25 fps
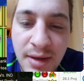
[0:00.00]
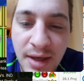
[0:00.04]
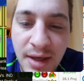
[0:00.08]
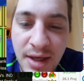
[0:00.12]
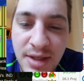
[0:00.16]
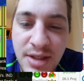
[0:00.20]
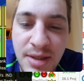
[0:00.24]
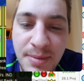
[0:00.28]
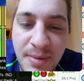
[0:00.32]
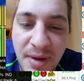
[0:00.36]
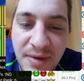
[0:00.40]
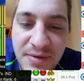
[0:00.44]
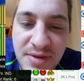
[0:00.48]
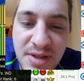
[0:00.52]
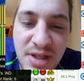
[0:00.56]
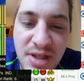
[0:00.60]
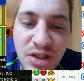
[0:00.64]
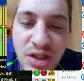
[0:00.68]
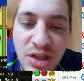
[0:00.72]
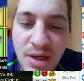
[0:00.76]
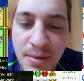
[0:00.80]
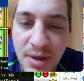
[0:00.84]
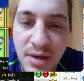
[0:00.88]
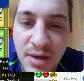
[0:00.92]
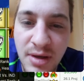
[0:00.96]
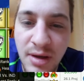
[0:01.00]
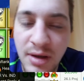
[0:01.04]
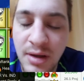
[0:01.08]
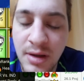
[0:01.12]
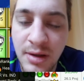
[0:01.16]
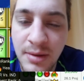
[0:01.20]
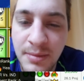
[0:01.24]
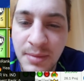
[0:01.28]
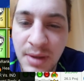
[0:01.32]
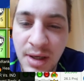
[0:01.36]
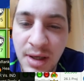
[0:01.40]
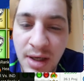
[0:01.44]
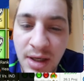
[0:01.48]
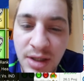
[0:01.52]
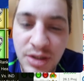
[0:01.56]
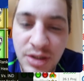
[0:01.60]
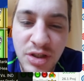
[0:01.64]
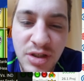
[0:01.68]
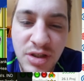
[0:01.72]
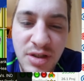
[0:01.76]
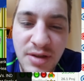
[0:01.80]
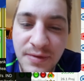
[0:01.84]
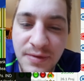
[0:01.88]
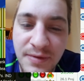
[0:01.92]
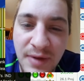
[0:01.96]
Next up, I have CJ McCollum.
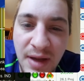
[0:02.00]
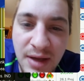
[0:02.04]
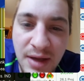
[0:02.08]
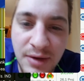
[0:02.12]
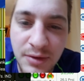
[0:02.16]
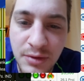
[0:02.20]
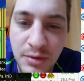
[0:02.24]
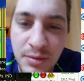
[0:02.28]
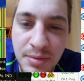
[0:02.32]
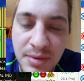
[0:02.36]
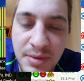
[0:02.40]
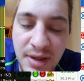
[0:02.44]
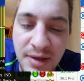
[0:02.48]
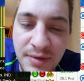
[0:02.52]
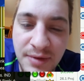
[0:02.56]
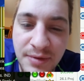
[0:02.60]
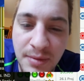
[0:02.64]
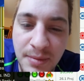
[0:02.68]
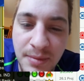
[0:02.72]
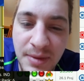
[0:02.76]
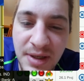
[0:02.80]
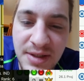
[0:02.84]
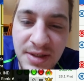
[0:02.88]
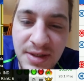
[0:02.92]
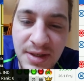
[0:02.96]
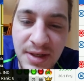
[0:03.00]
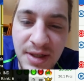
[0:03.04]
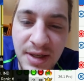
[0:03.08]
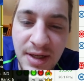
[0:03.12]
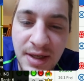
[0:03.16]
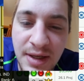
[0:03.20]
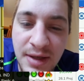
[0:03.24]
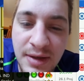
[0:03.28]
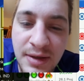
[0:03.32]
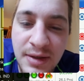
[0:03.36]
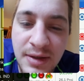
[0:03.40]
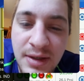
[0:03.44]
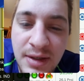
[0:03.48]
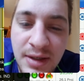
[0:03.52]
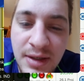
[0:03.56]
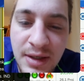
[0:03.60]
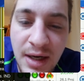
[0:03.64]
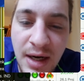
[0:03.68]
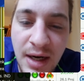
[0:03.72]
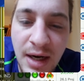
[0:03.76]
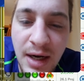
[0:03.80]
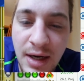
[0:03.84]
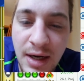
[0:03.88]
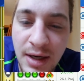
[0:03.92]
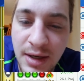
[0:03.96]
Just a FanDuel play for me today.
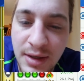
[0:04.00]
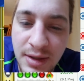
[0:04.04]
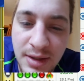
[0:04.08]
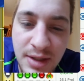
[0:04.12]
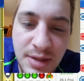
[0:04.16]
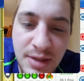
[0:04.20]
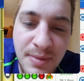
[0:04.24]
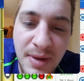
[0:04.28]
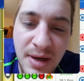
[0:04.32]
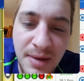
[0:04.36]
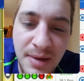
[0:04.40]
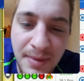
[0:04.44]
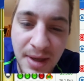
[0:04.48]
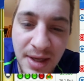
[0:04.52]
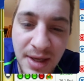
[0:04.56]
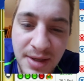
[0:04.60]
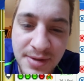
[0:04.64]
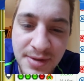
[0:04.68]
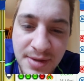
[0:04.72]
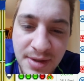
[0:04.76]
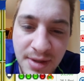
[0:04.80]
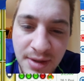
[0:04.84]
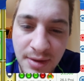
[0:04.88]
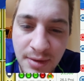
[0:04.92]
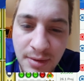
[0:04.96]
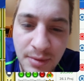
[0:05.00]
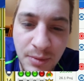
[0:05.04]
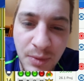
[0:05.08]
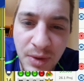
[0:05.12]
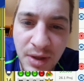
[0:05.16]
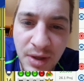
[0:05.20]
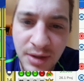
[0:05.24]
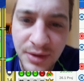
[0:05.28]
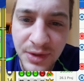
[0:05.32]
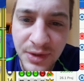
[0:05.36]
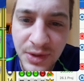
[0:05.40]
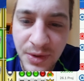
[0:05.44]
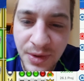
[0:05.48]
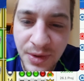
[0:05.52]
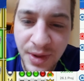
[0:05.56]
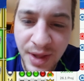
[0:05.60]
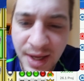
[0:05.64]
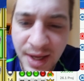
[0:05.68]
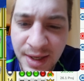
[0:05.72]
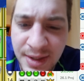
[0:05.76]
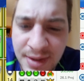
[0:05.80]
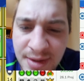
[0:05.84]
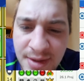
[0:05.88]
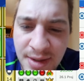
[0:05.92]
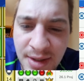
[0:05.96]
He's been amazing. We all know
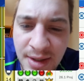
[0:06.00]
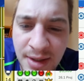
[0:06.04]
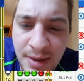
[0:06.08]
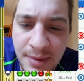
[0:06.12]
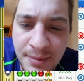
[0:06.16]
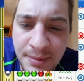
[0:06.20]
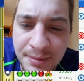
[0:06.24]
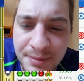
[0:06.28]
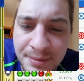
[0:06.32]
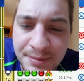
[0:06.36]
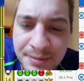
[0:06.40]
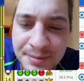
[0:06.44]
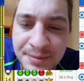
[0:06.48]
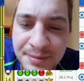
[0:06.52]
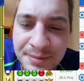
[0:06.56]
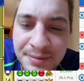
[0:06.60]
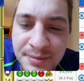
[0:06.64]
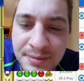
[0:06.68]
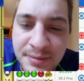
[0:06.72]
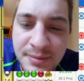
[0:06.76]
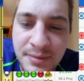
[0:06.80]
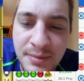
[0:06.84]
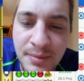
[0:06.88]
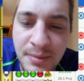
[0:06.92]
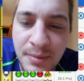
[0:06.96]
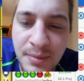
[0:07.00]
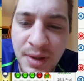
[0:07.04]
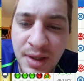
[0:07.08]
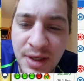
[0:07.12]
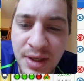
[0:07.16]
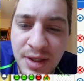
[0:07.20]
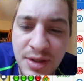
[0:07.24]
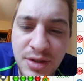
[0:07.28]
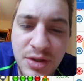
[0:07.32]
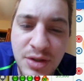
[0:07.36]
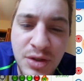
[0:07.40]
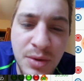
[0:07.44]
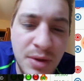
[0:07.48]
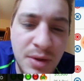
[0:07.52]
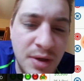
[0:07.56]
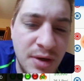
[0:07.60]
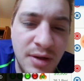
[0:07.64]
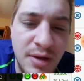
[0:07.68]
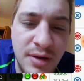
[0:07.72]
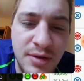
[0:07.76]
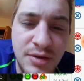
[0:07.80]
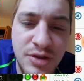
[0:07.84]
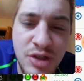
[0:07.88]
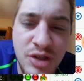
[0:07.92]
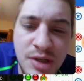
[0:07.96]
that. But he's
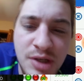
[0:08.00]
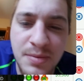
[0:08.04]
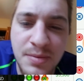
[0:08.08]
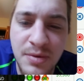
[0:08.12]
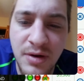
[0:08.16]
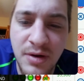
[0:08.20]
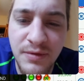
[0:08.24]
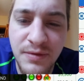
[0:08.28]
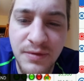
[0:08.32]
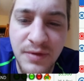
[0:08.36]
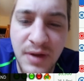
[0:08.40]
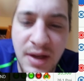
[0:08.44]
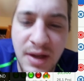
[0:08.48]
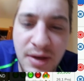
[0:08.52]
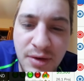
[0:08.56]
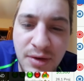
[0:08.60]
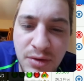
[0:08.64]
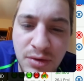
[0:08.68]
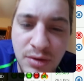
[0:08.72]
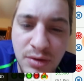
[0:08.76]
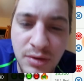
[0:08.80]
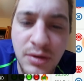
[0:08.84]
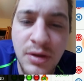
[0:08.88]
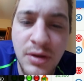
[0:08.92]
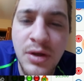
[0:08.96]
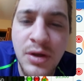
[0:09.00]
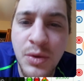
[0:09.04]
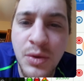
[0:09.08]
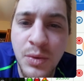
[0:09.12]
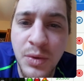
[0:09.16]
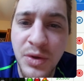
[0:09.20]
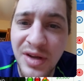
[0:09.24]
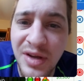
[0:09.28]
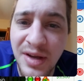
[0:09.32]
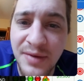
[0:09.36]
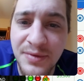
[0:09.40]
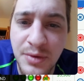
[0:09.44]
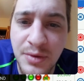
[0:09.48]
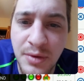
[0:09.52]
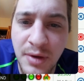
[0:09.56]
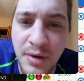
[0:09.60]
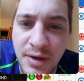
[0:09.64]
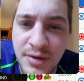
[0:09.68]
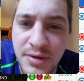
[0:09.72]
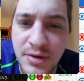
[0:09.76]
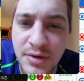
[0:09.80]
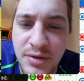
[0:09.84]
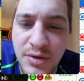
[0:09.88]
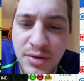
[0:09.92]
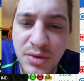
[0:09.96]
$200 cheaper on FanDuel, where you have to
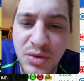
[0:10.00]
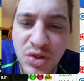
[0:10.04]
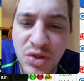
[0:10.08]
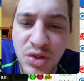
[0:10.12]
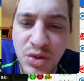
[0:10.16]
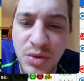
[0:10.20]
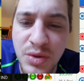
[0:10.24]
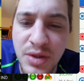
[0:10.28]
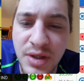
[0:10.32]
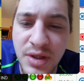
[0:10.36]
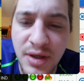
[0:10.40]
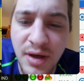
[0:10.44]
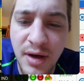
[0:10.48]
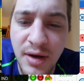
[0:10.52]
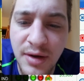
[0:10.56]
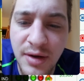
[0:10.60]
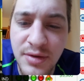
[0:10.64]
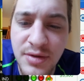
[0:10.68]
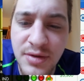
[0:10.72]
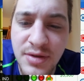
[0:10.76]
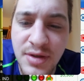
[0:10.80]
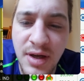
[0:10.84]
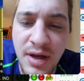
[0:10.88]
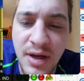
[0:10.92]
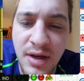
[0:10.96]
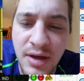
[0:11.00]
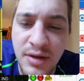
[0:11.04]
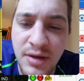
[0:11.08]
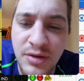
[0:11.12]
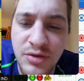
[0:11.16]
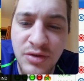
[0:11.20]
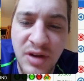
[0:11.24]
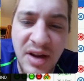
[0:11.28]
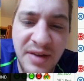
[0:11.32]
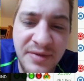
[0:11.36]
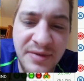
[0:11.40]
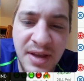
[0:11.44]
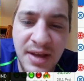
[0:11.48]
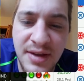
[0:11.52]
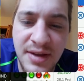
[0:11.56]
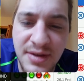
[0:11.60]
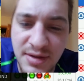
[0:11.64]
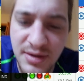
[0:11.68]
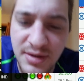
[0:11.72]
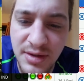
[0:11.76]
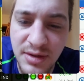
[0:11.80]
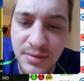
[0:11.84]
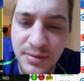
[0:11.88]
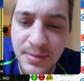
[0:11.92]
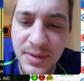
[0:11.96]
roster 2 shooting guards. DraftKings a
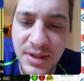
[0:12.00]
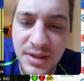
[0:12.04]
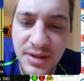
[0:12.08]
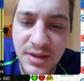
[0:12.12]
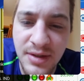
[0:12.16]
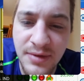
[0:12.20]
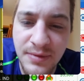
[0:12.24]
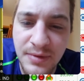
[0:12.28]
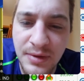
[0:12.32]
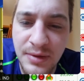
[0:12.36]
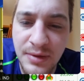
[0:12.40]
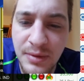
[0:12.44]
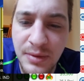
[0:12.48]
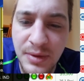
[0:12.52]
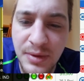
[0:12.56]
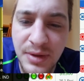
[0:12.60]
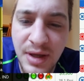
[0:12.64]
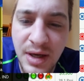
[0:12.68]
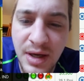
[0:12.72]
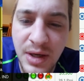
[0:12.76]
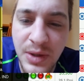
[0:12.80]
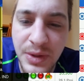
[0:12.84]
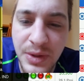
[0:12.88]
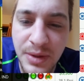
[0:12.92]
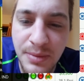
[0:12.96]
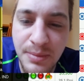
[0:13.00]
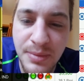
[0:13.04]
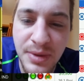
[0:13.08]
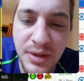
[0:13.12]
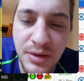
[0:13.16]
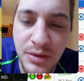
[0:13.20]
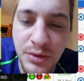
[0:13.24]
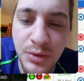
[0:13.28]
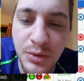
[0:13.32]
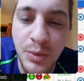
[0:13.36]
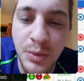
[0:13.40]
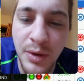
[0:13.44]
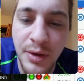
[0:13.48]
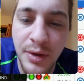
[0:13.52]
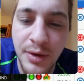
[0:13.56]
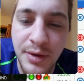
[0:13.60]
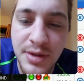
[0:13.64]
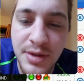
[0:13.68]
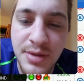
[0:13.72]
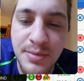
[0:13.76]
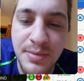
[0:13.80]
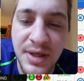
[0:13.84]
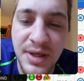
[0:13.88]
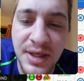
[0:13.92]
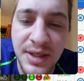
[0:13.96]
little bit different with how the build
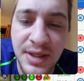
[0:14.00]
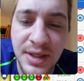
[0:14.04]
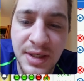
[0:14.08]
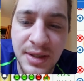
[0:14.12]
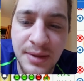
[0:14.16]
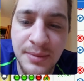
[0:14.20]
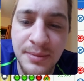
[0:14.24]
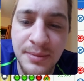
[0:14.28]
works, but